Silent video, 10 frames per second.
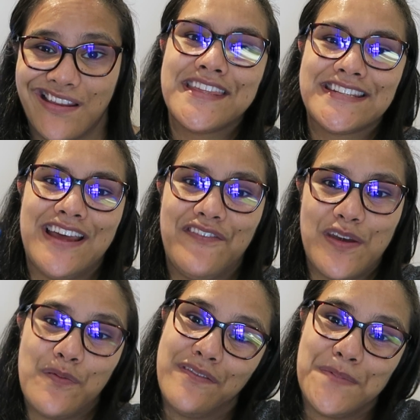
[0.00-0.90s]
The stuff
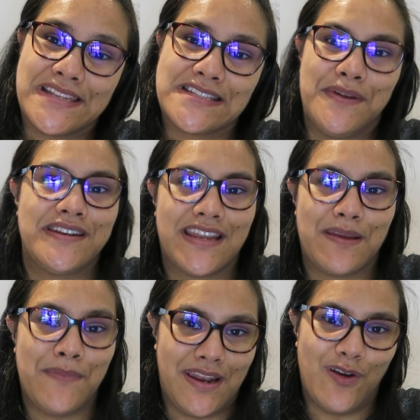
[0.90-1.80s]
that we've been
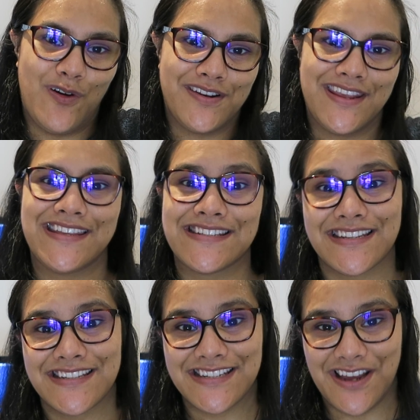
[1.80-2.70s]
spending money on is
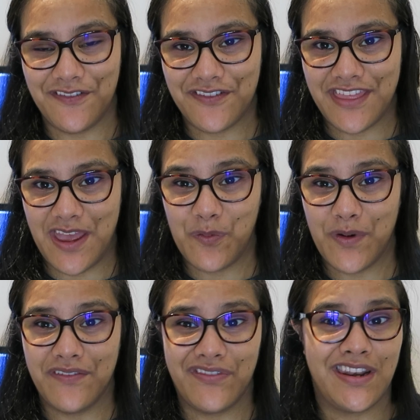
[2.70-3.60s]
stuff that
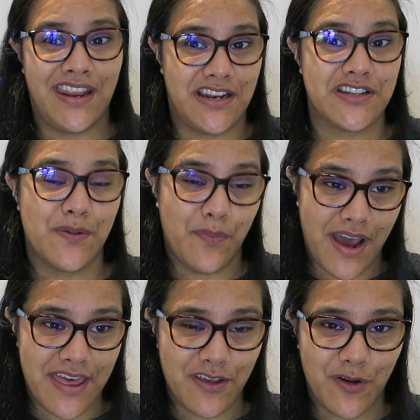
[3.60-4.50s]
we've needed to
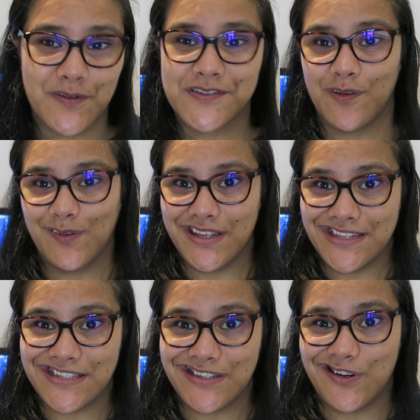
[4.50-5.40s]
buy though, so
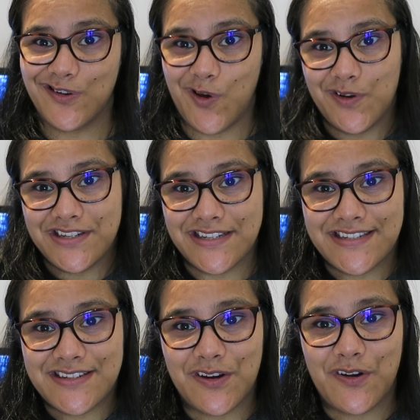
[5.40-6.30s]
it's not
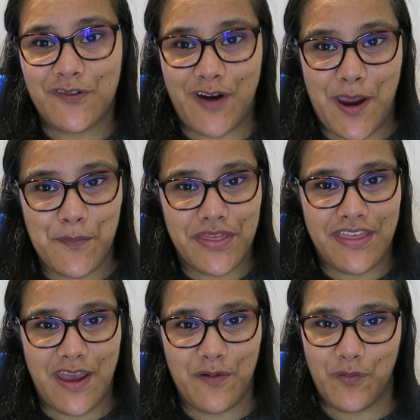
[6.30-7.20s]
just crap
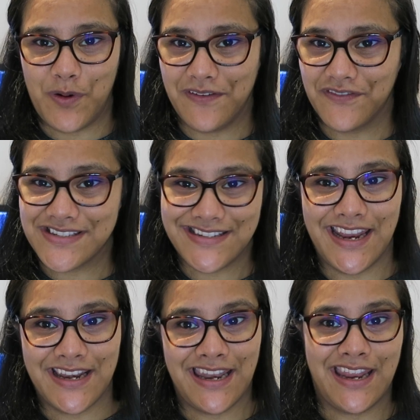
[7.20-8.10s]
that we've
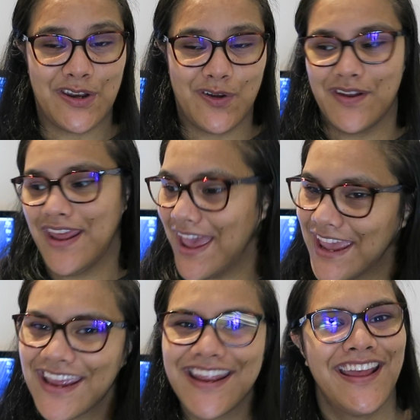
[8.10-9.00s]
seen and gone,
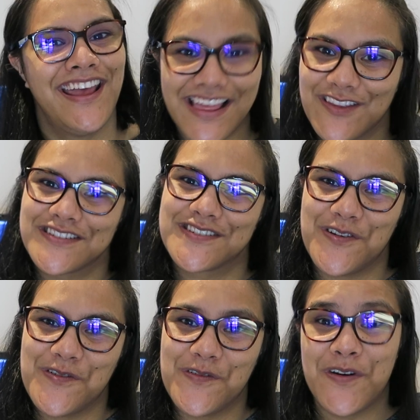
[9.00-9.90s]
hey, that looks
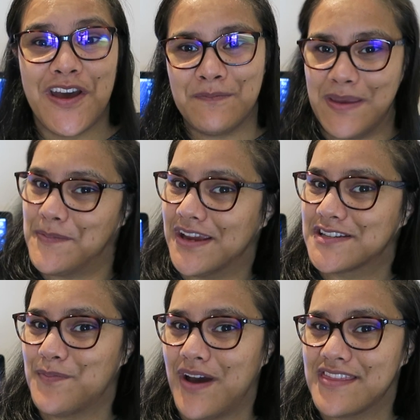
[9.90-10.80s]
cool, maybe I
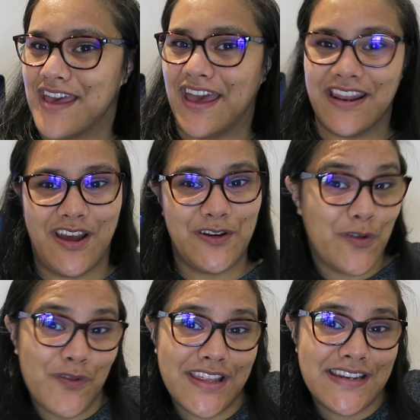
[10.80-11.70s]
should buy that. I don't
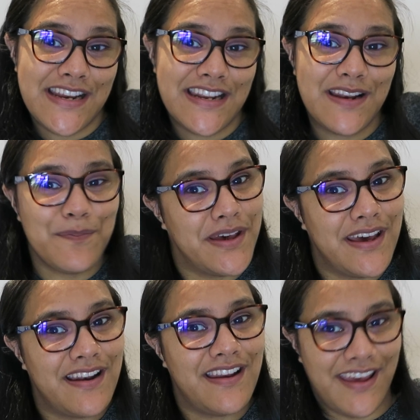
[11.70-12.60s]
really need it,
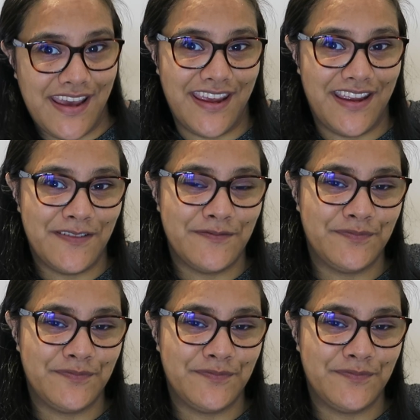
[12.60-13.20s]
but hey.